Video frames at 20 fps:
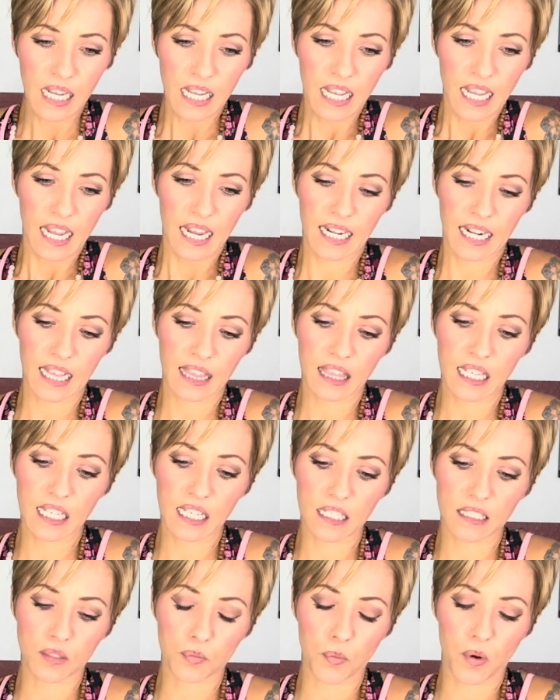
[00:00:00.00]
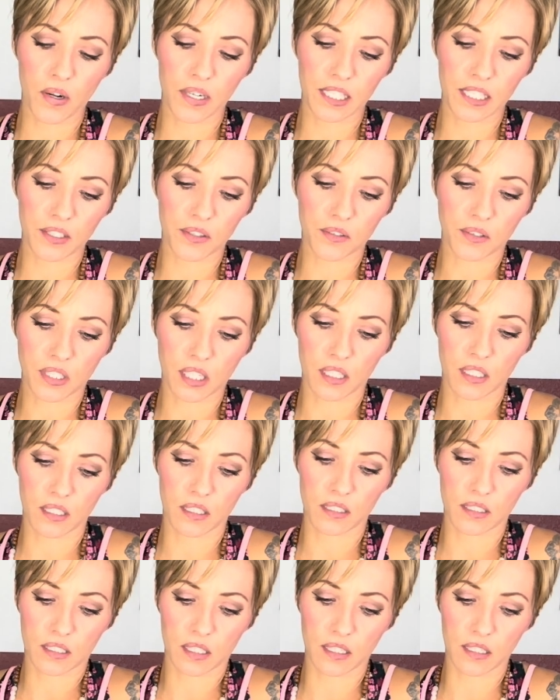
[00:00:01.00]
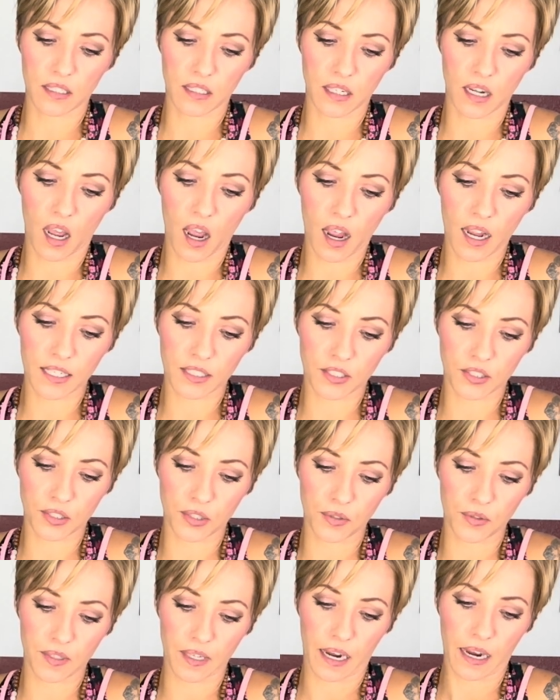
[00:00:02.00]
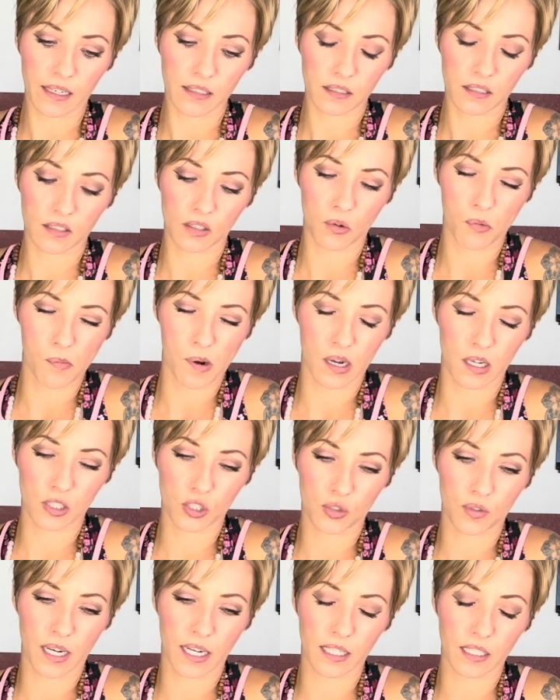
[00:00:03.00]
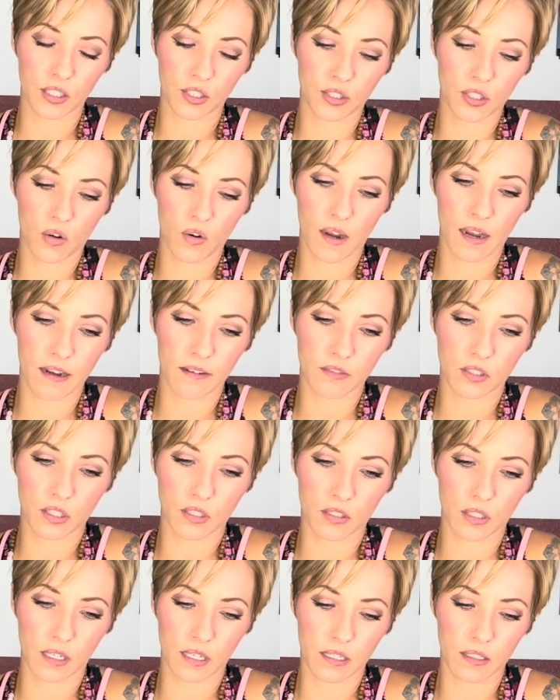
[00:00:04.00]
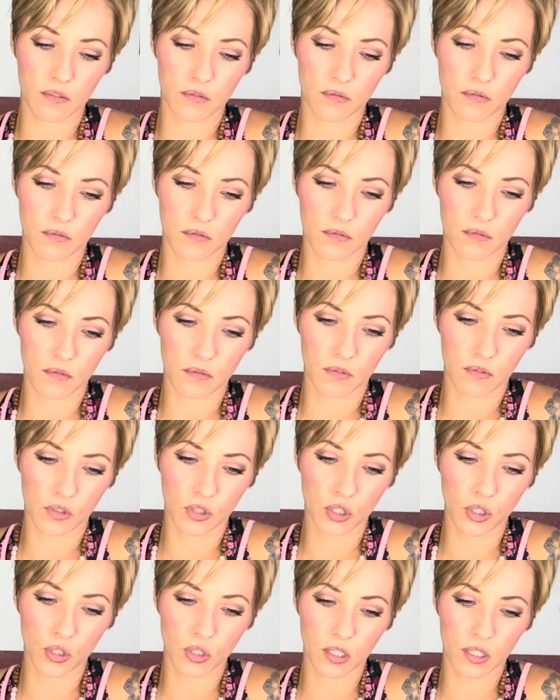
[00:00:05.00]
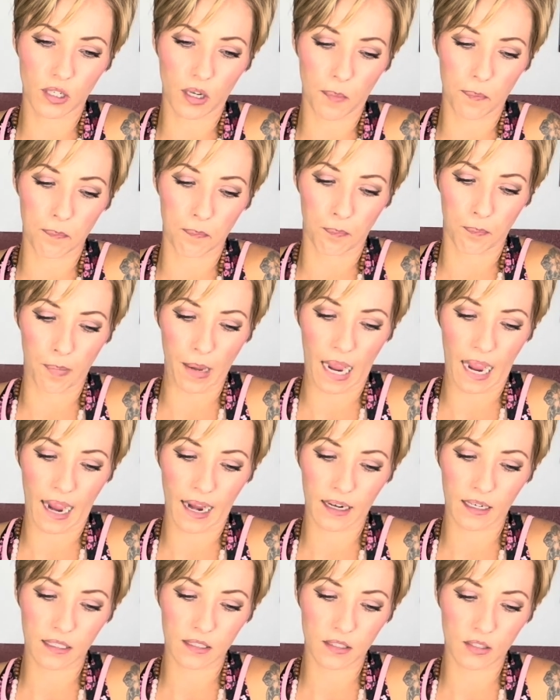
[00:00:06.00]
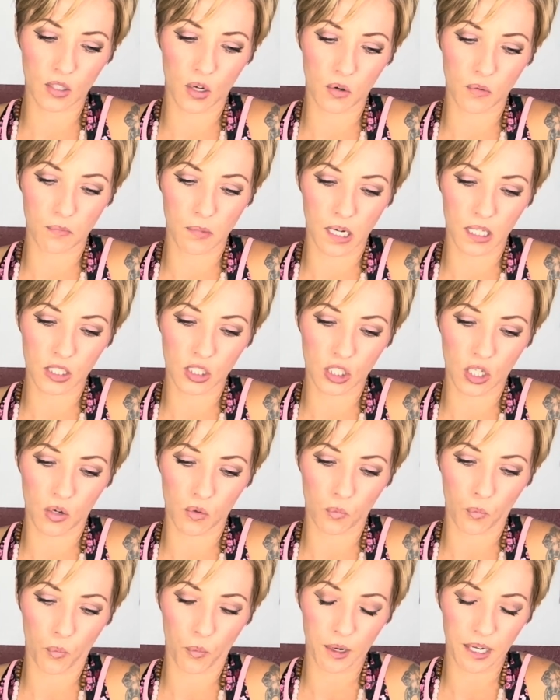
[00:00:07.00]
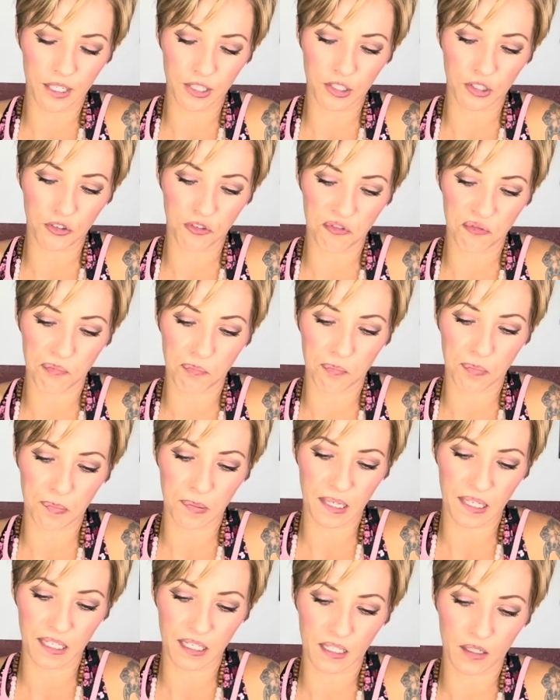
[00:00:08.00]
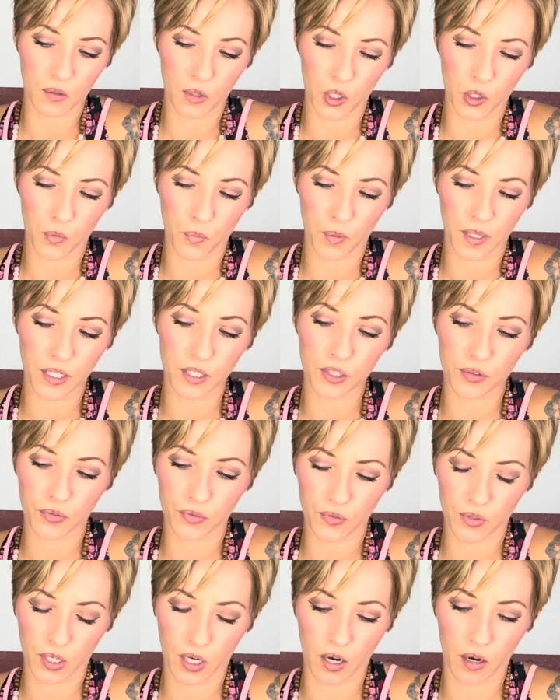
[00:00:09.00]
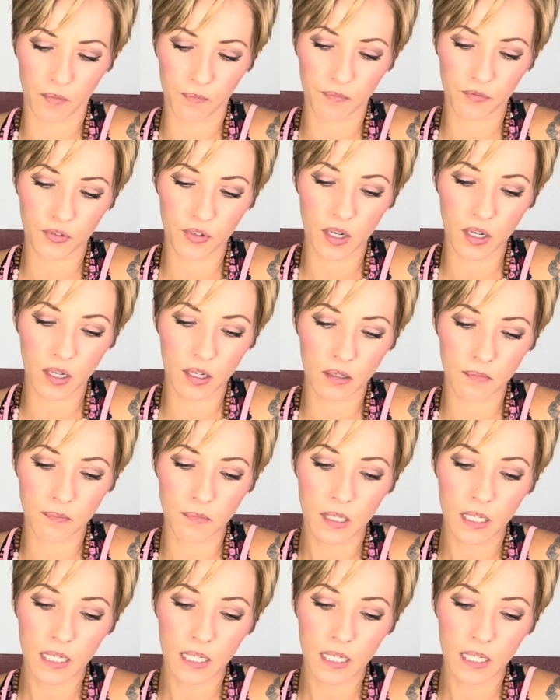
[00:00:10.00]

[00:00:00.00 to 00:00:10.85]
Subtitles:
And I think it's wanting you to not do that so much, right? You don't have to, like, look back so much on where you've been or where you've come from.